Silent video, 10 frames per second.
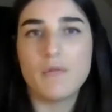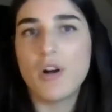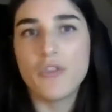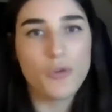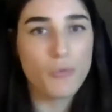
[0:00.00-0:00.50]

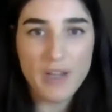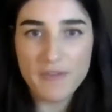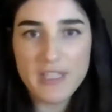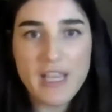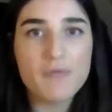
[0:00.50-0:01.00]
on their
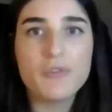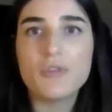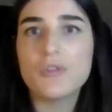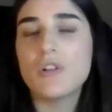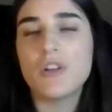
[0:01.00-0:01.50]
wife's
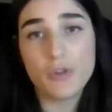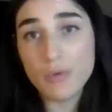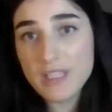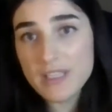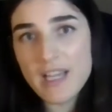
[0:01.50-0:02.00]
council, on the
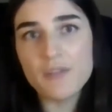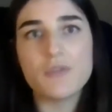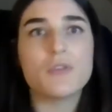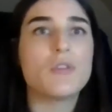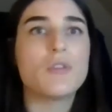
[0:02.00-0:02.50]
queen's
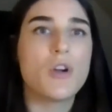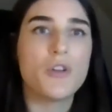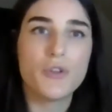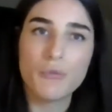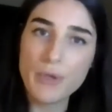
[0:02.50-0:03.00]
council, or
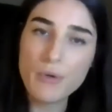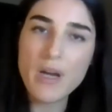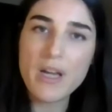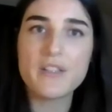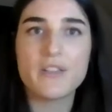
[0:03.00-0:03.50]
on her
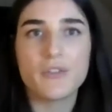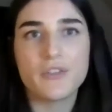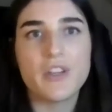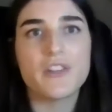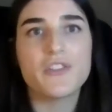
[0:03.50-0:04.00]
request or
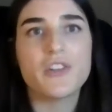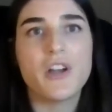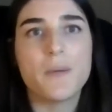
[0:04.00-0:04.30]
such.